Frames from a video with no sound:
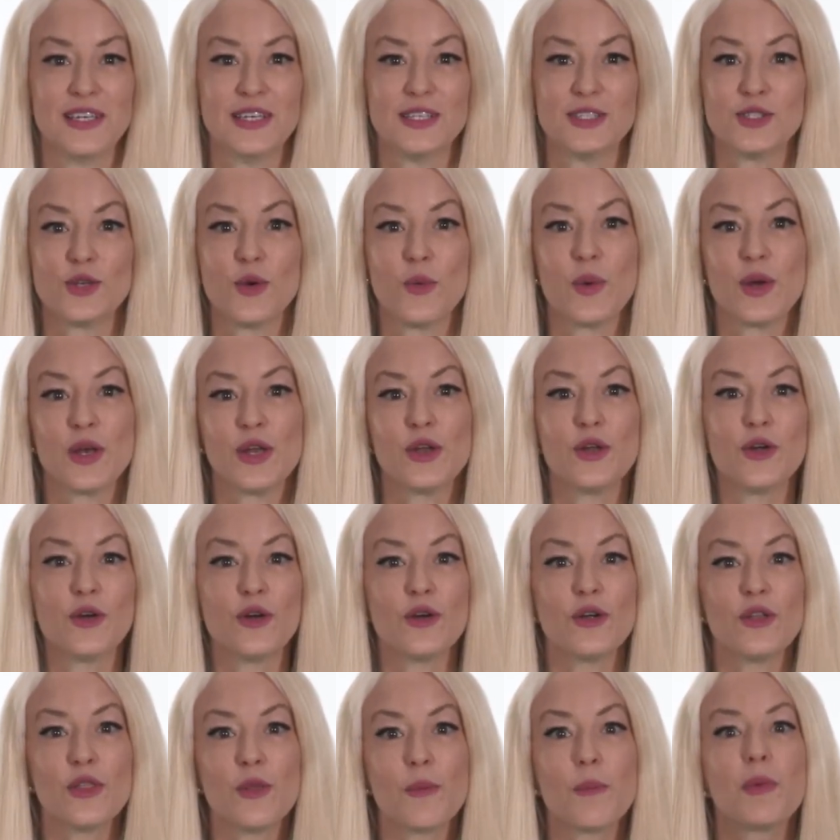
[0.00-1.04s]
So when
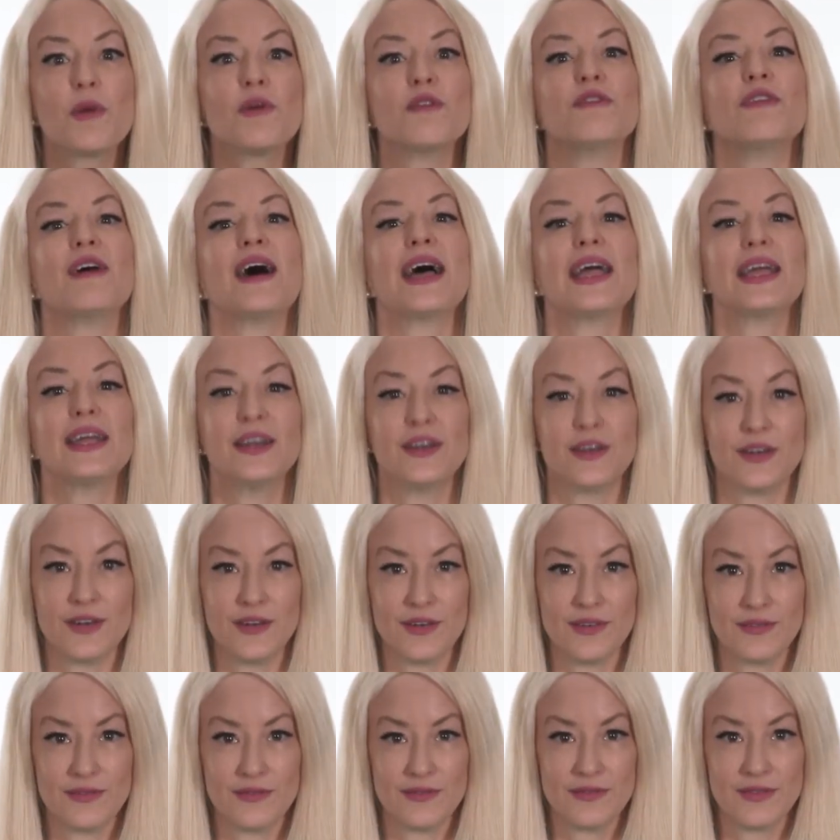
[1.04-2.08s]
you're the
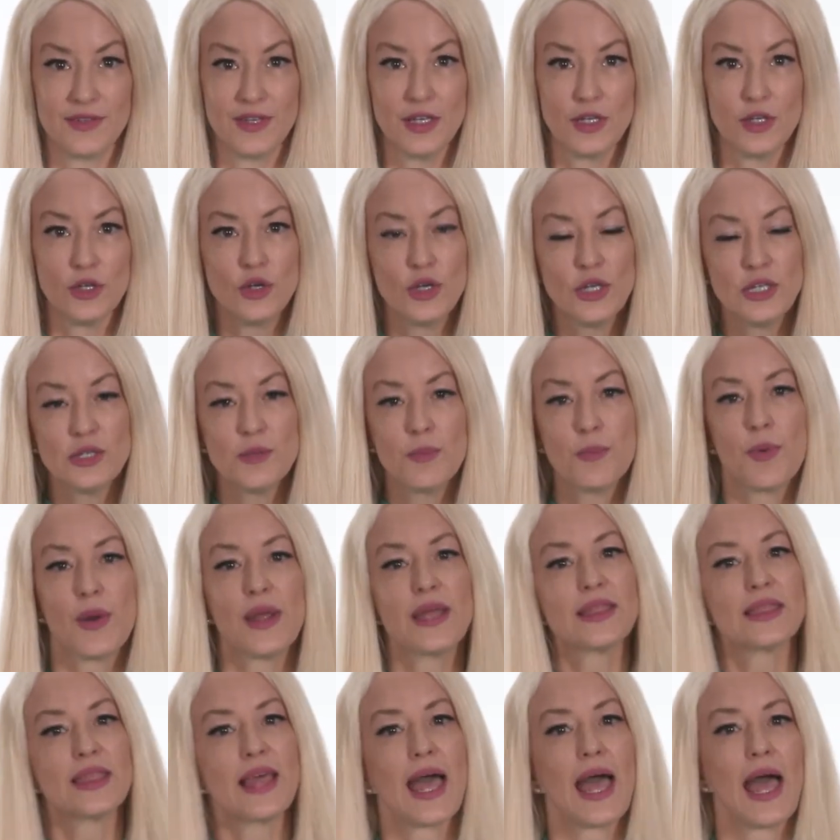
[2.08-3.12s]
provider, you need to
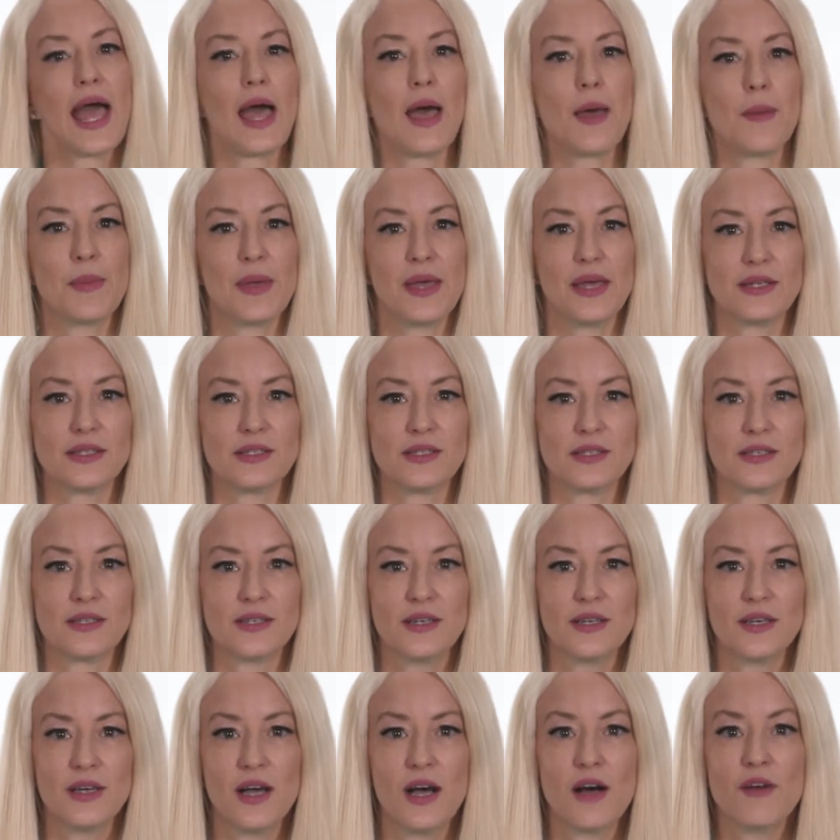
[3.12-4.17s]
break the habit
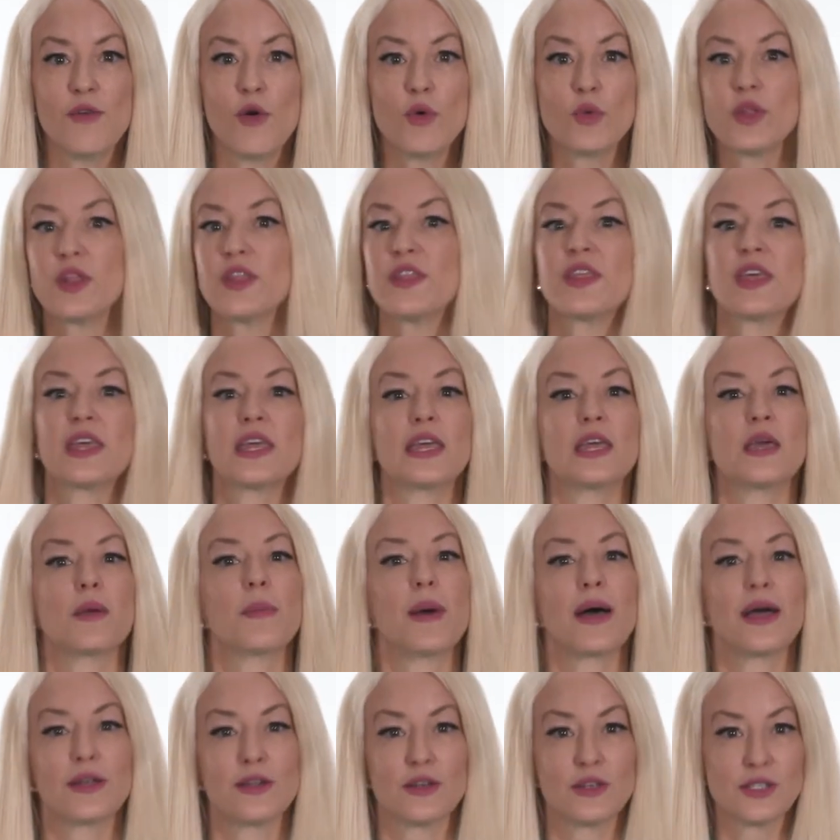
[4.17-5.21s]
of only thinking
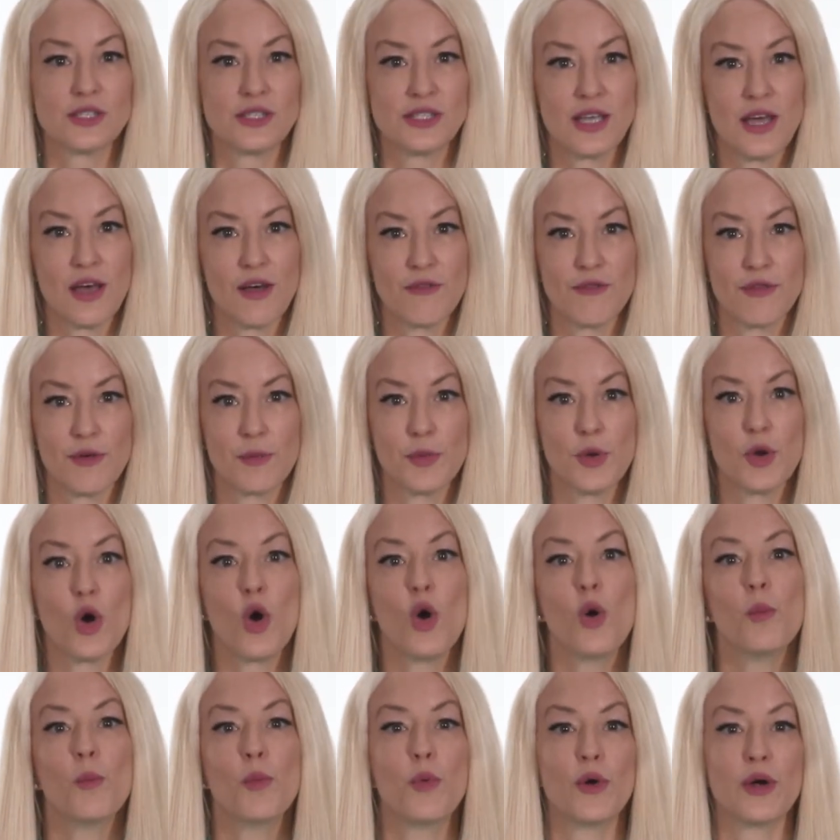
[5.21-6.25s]
about yourself from your
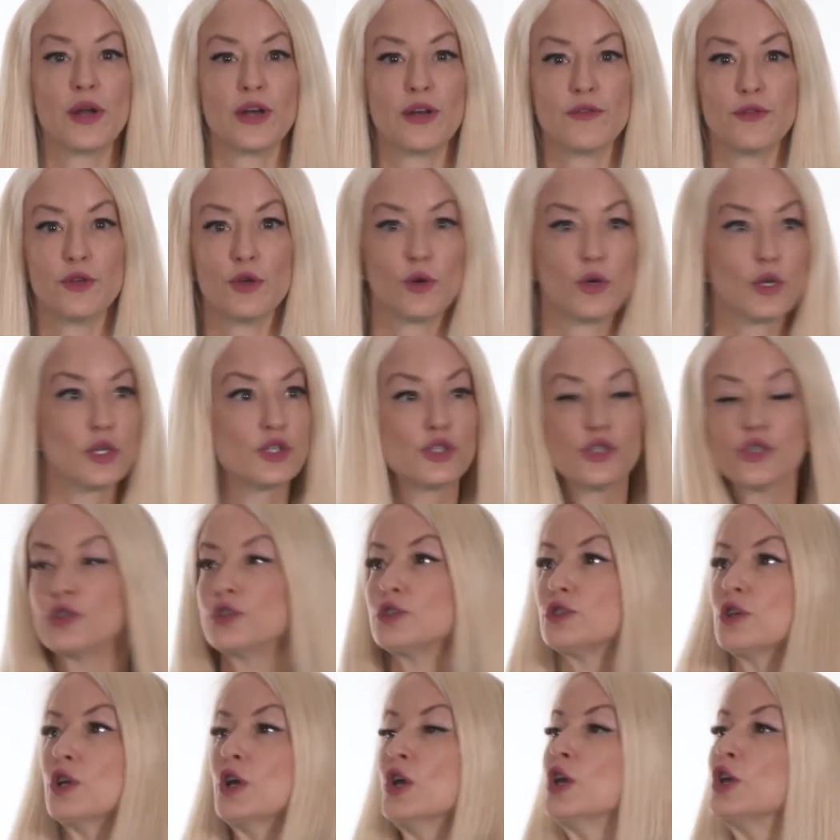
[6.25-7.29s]
own point of view, because
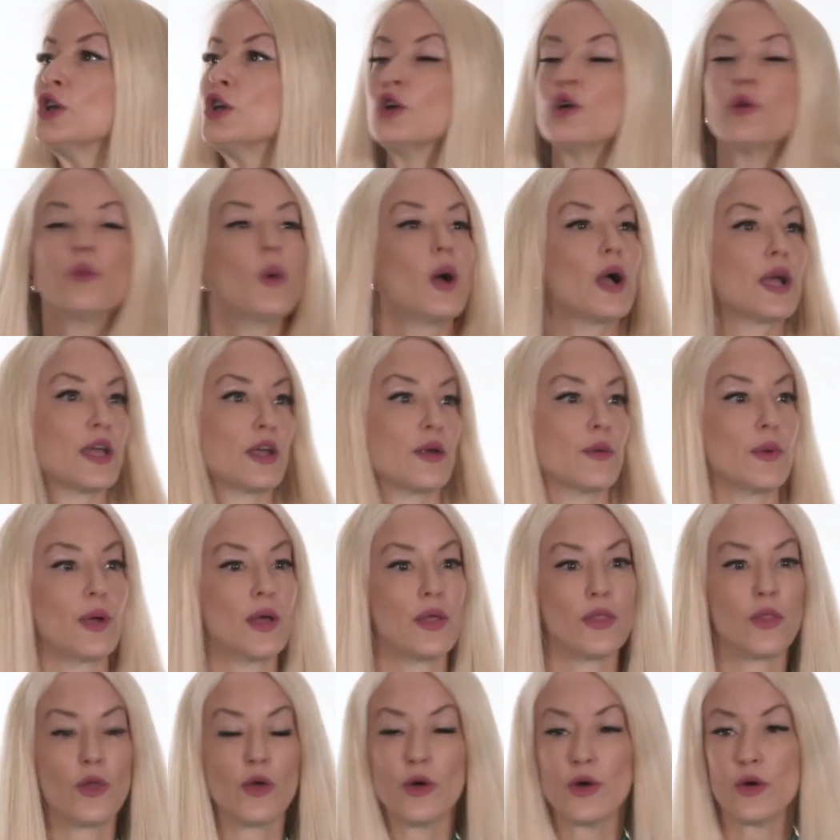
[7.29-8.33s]
you're walking
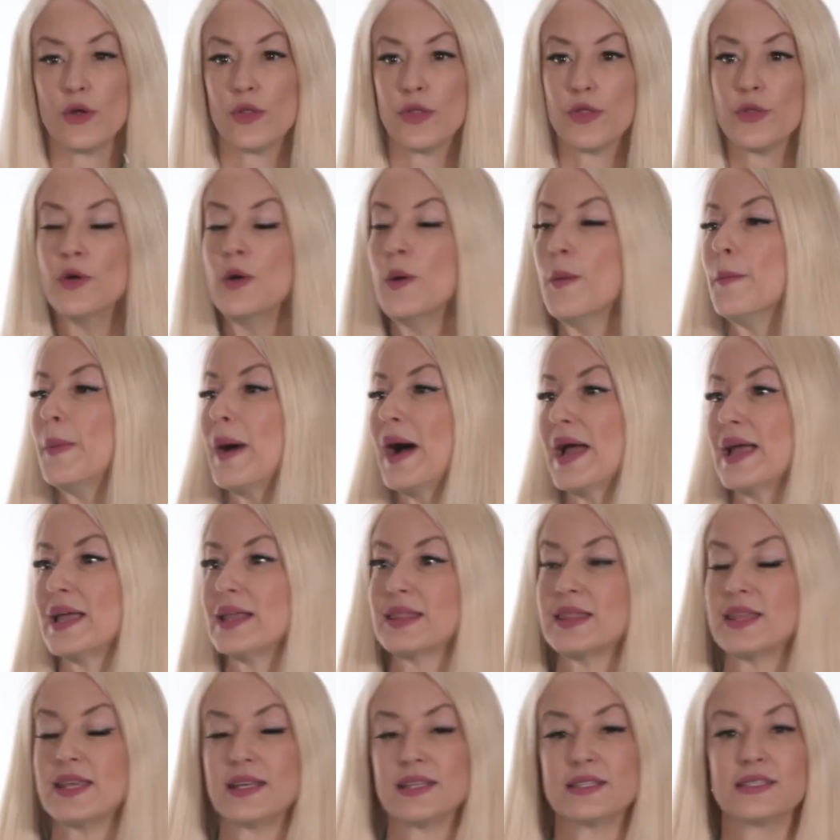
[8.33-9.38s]
around the earth buying
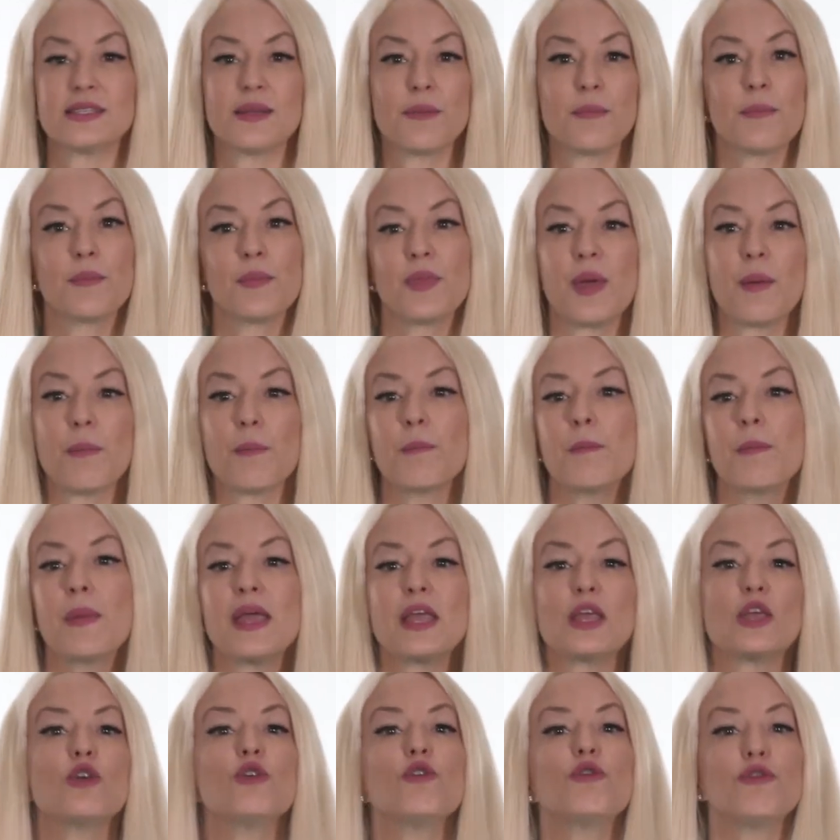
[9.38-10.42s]
things that
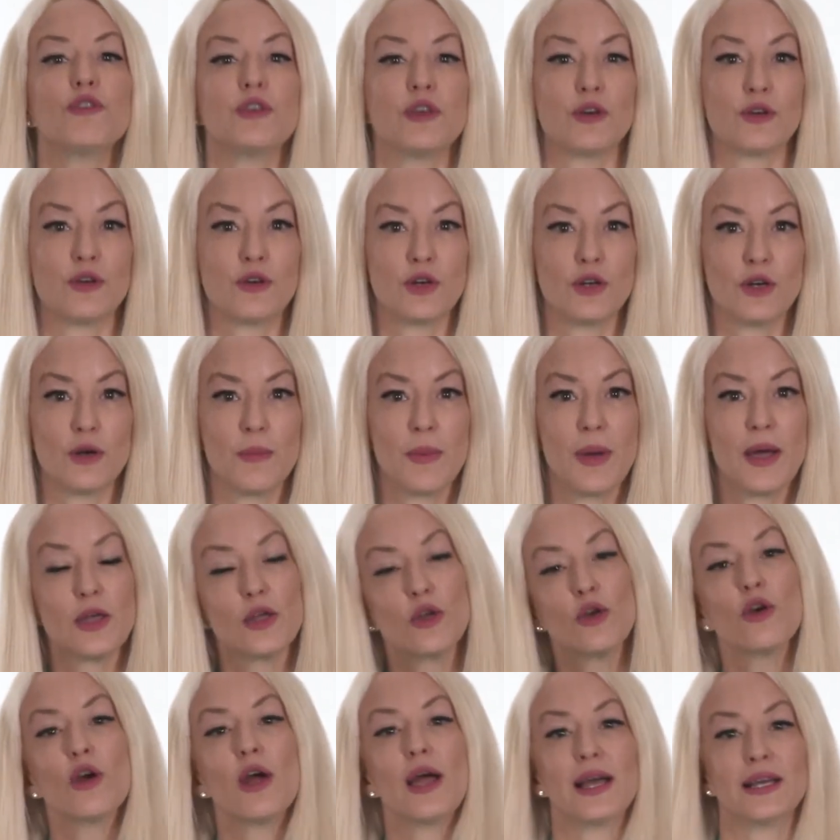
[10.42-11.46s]
make you feel good about
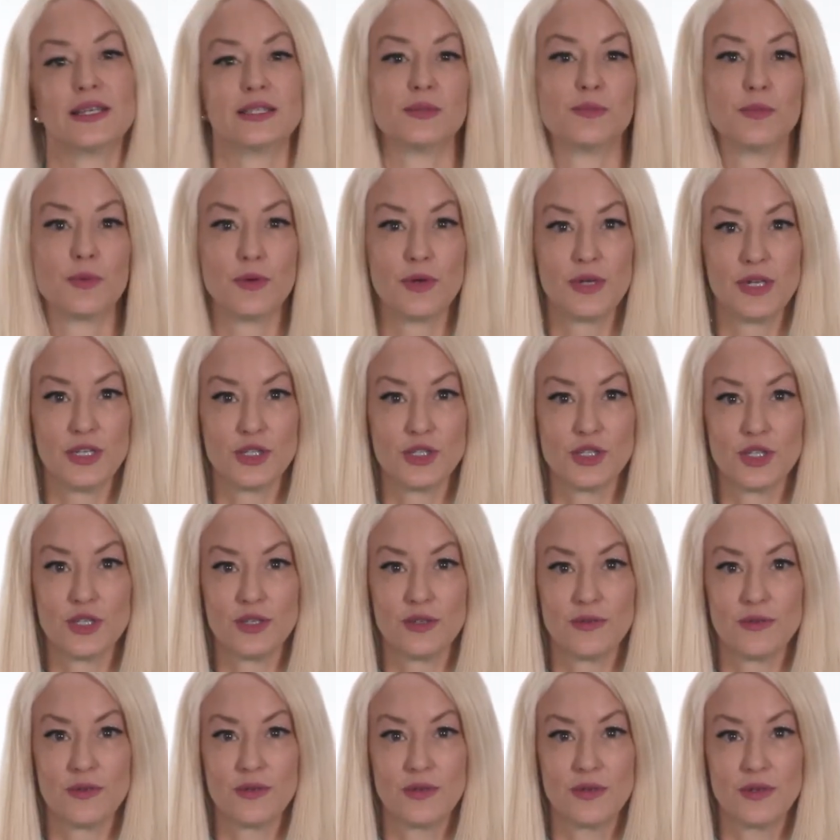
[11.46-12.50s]
your aspiration.